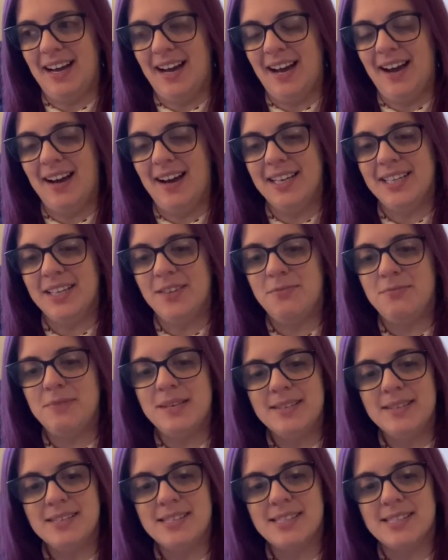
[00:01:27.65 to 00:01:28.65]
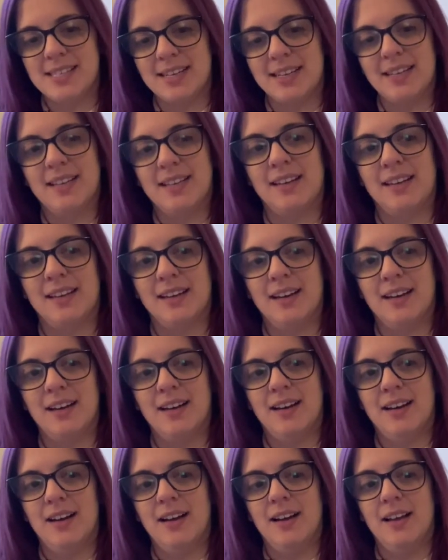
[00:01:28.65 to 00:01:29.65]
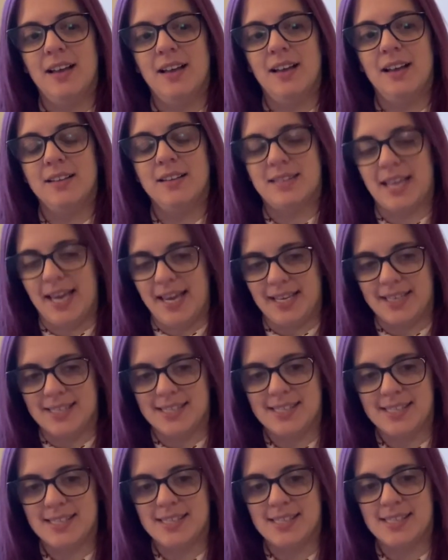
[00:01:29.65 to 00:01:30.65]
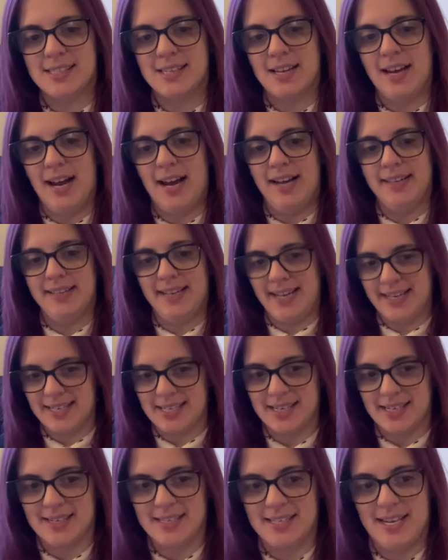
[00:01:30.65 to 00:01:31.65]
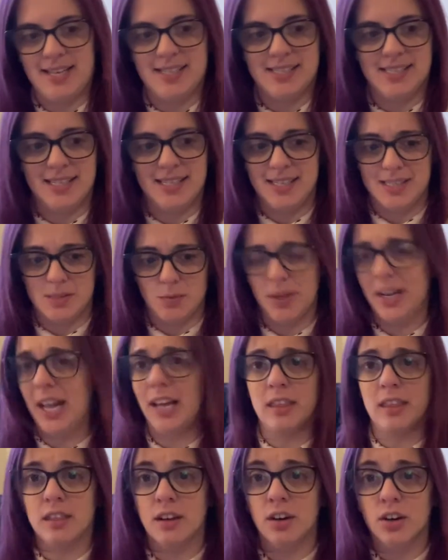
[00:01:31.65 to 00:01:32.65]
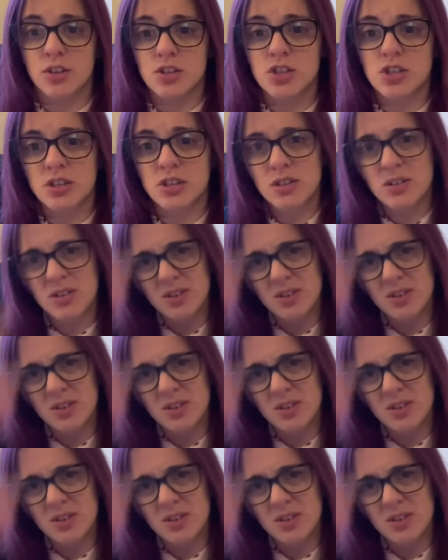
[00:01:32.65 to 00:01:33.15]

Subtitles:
I've been seeing texts and exercises when I thought,